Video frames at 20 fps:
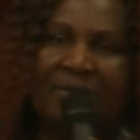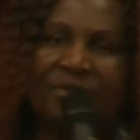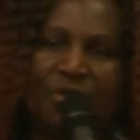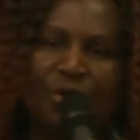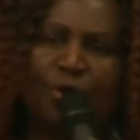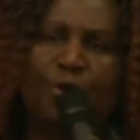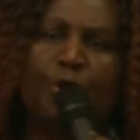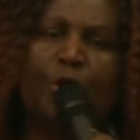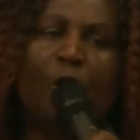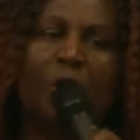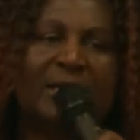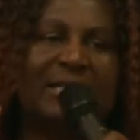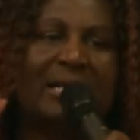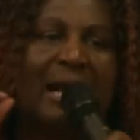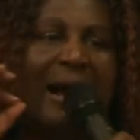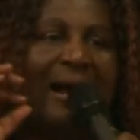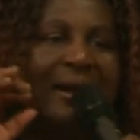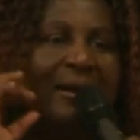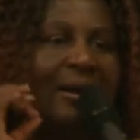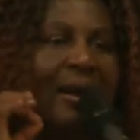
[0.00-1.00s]
Do not
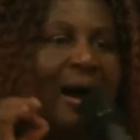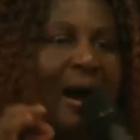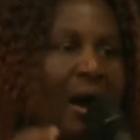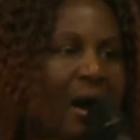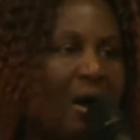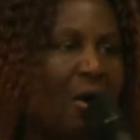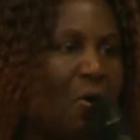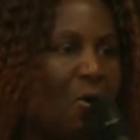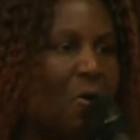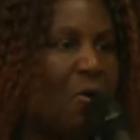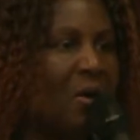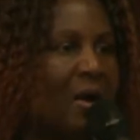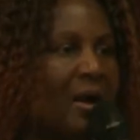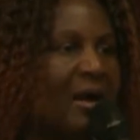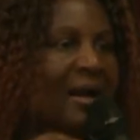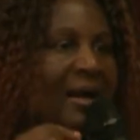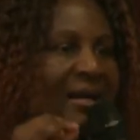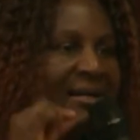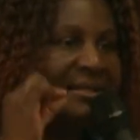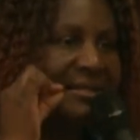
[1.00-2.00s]
allow
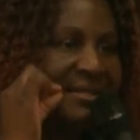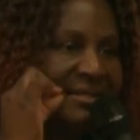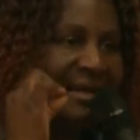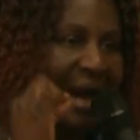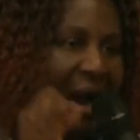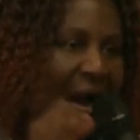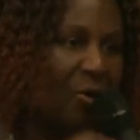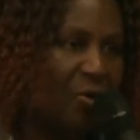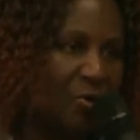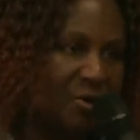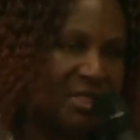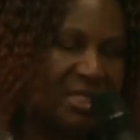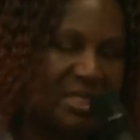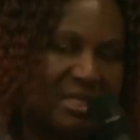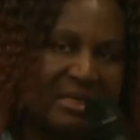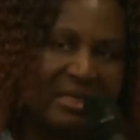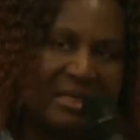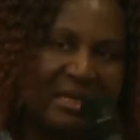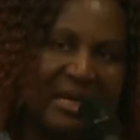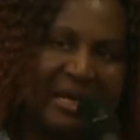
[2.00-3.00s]
doubt
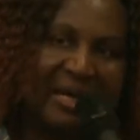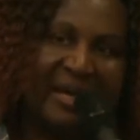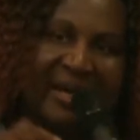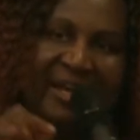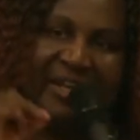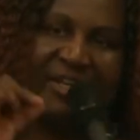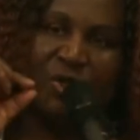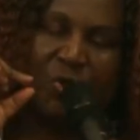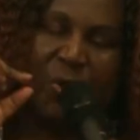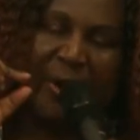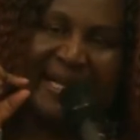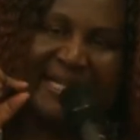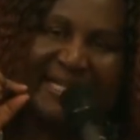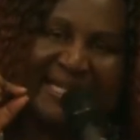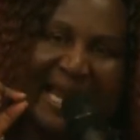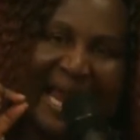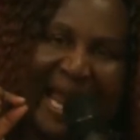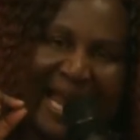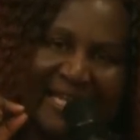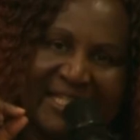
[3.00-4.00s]
in
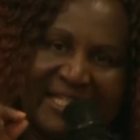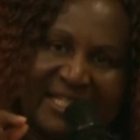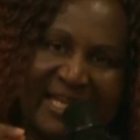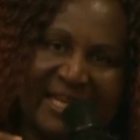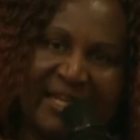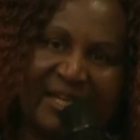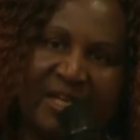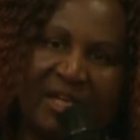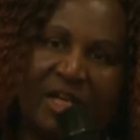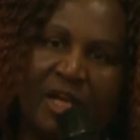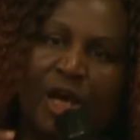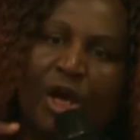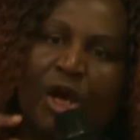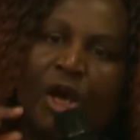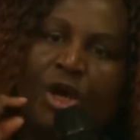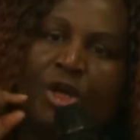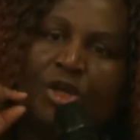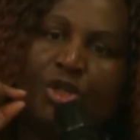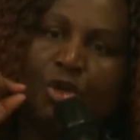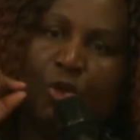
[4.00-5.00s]
2018
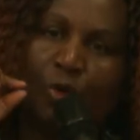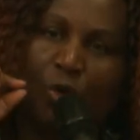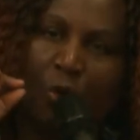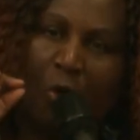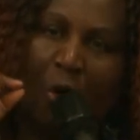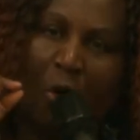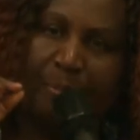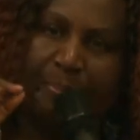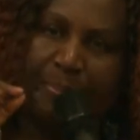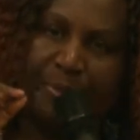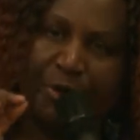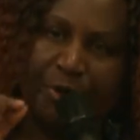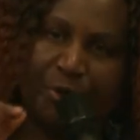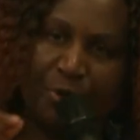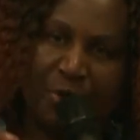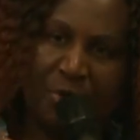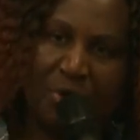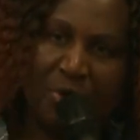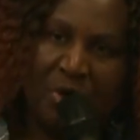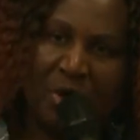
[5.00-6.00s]
to rob
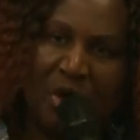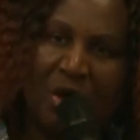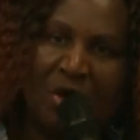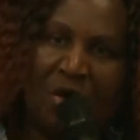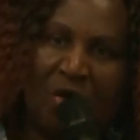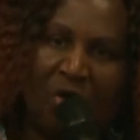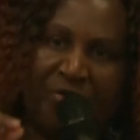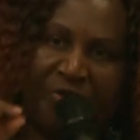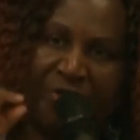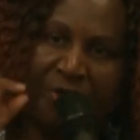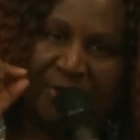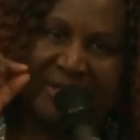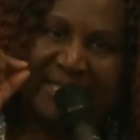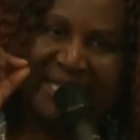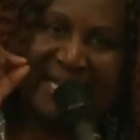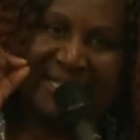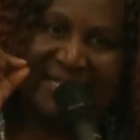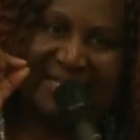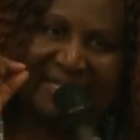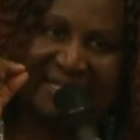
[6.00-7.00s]
you of your
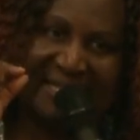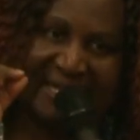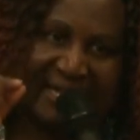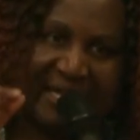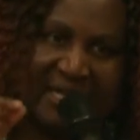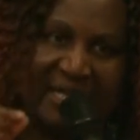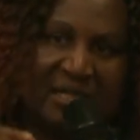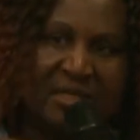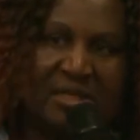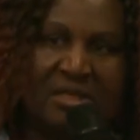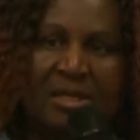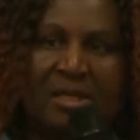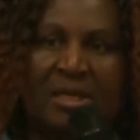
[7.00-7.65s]
destiny.